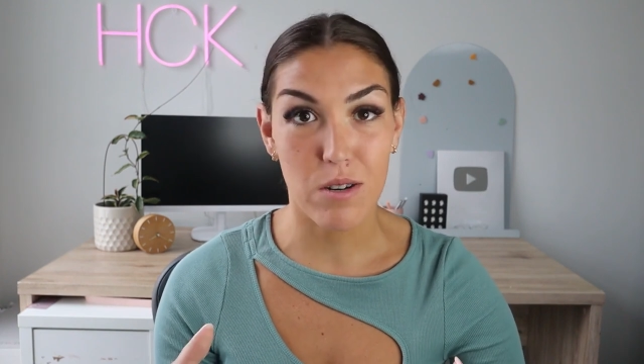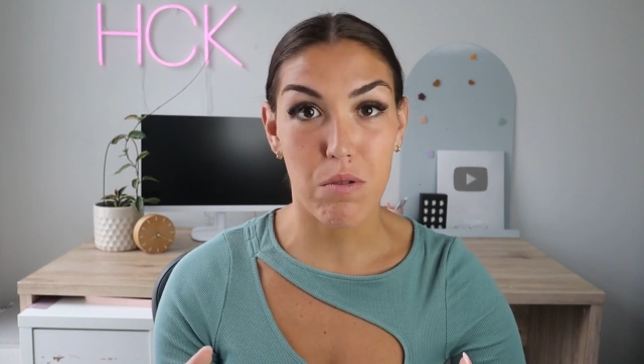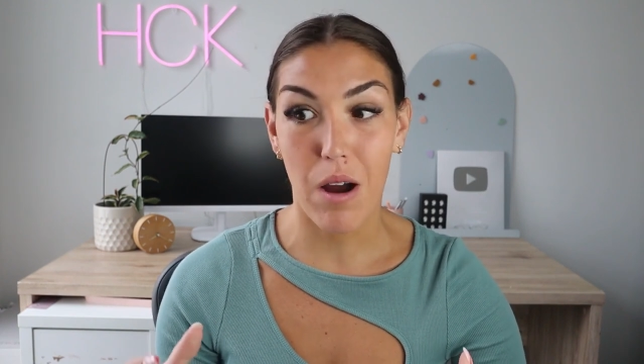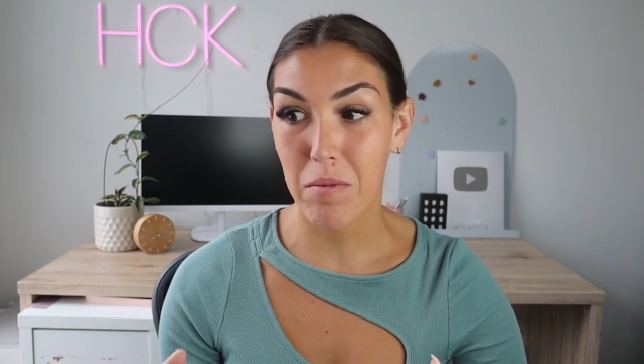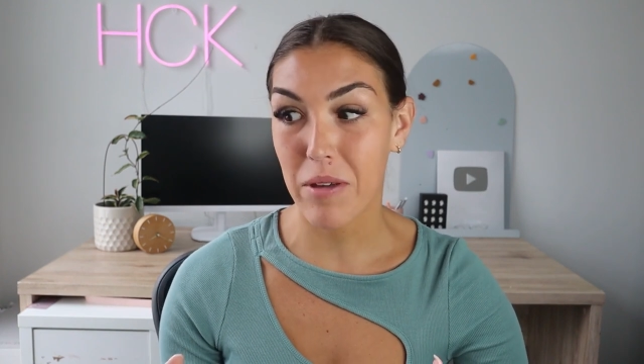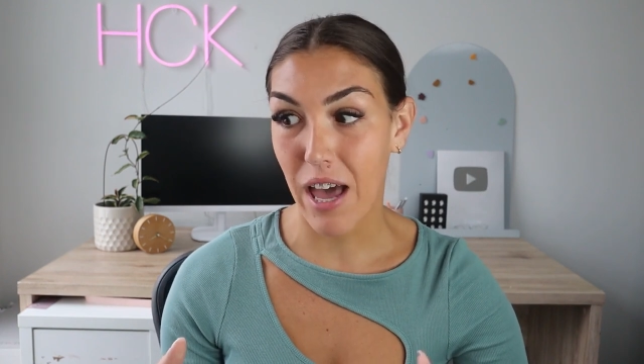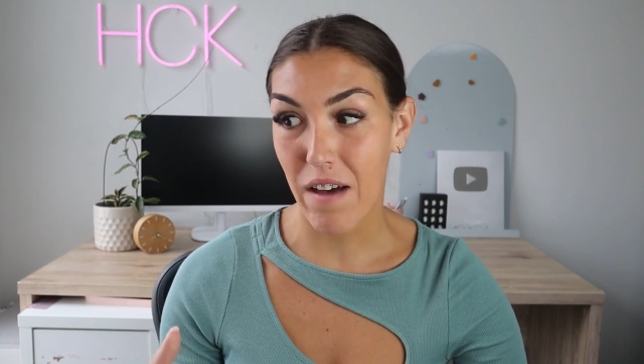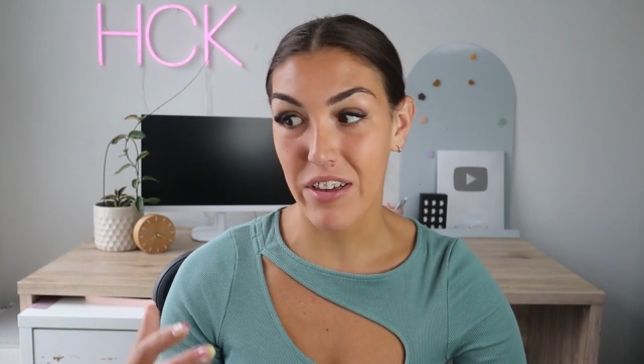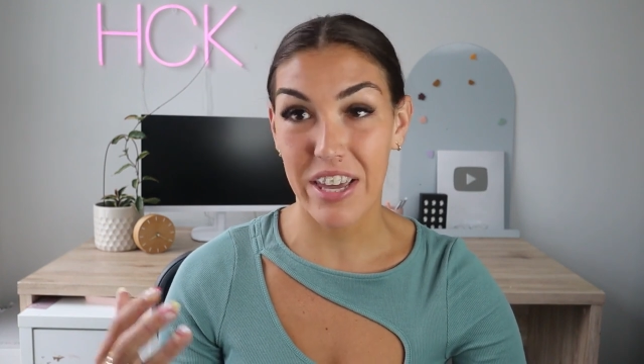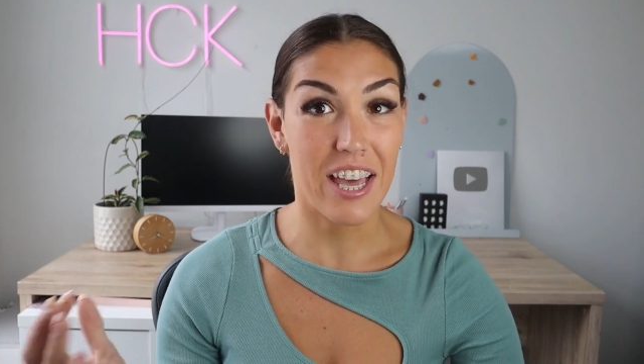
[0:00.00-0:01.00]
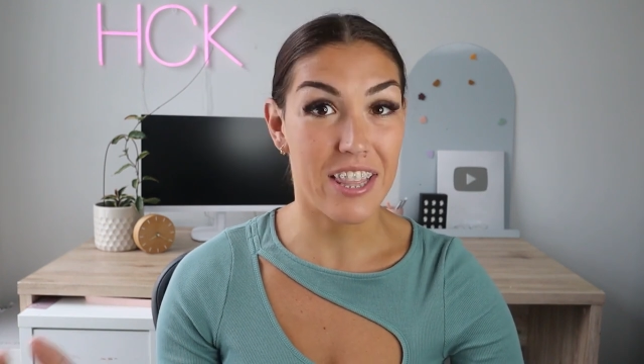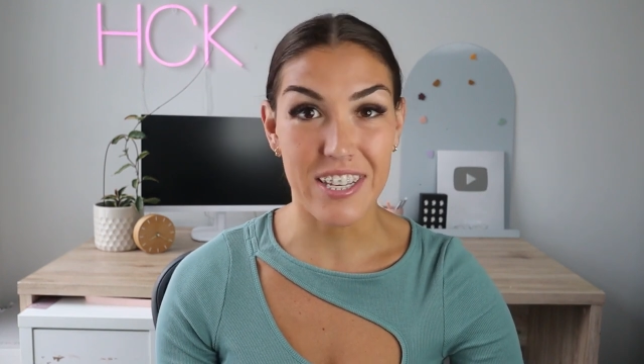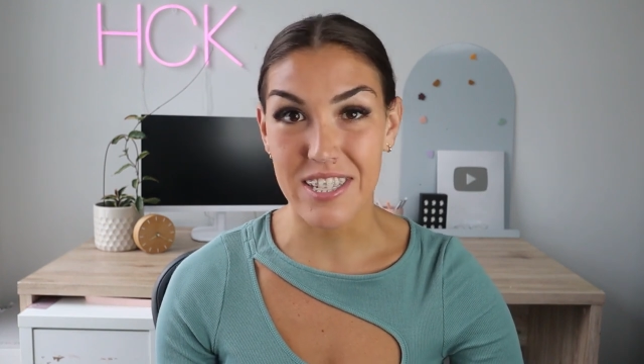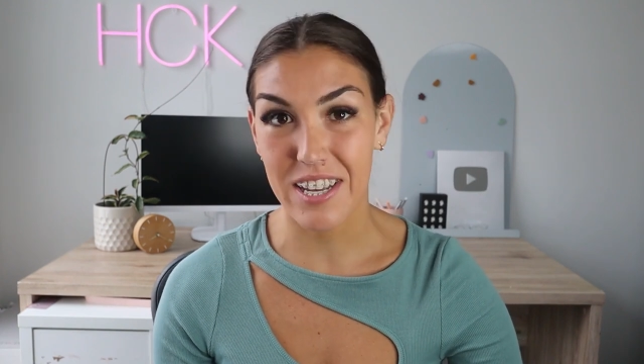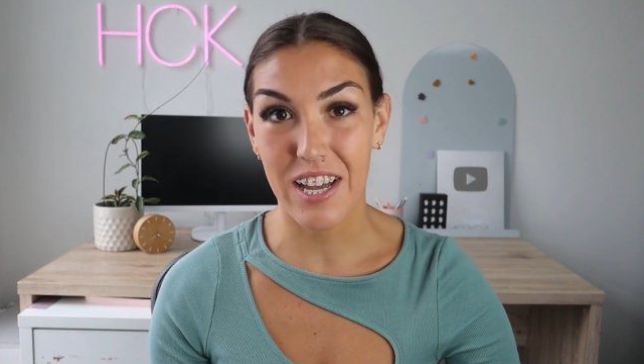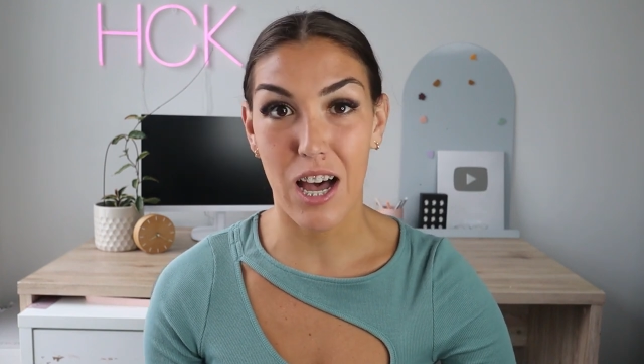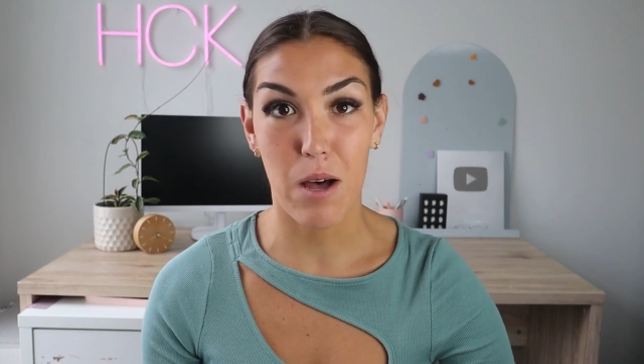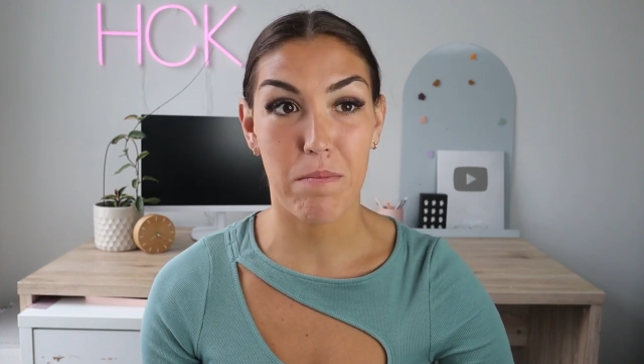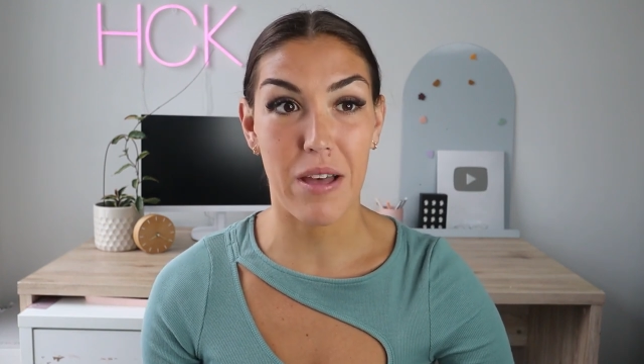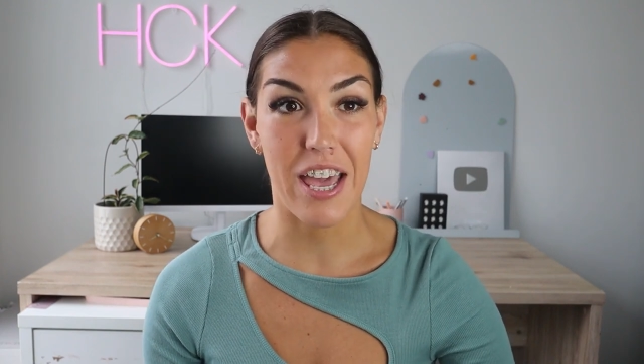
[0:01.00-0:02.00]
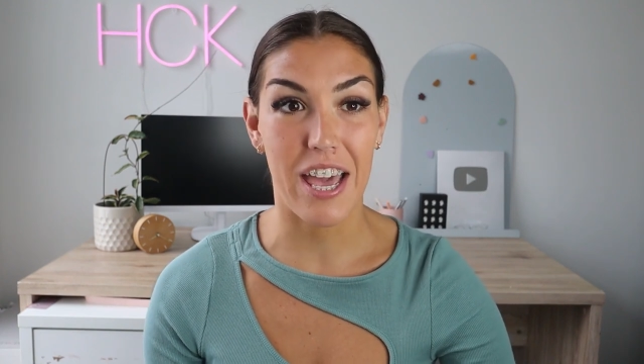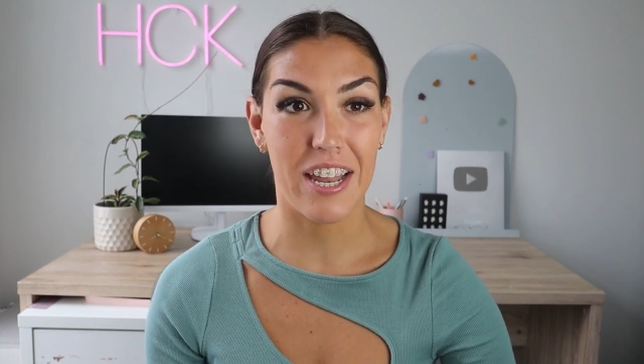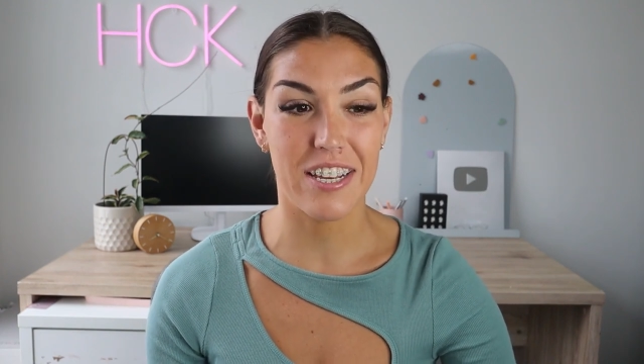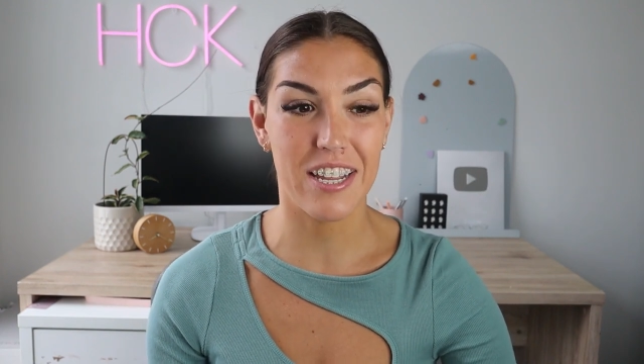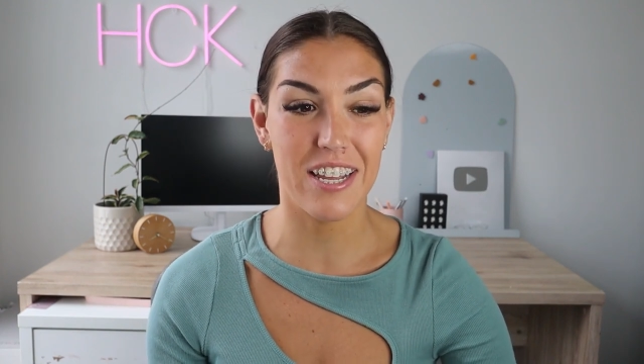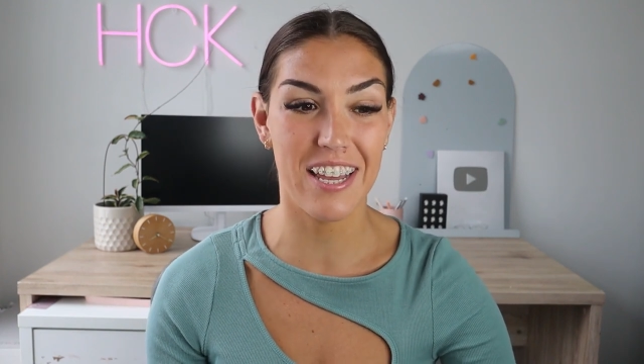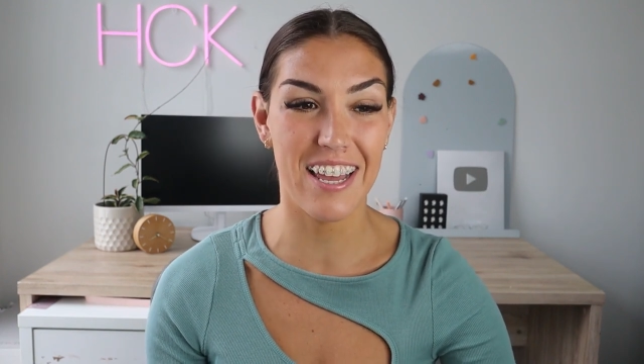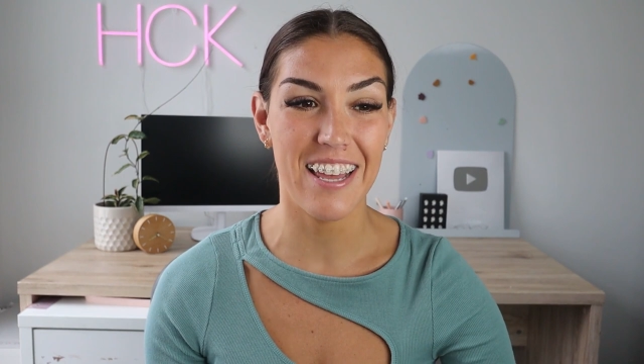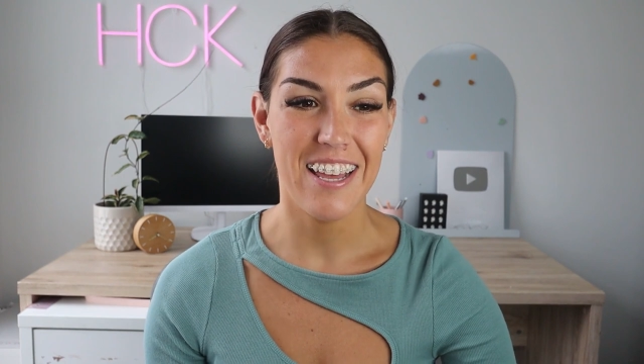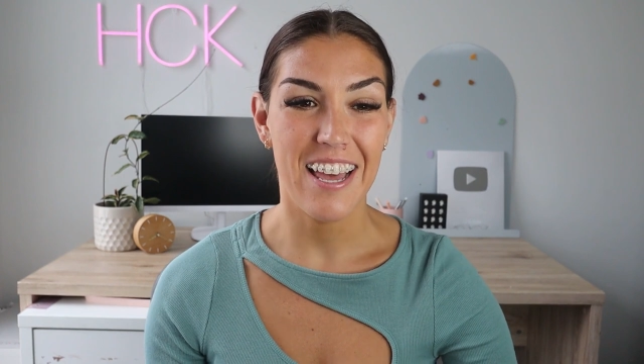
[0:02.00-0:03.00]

you're probably having at least a cup and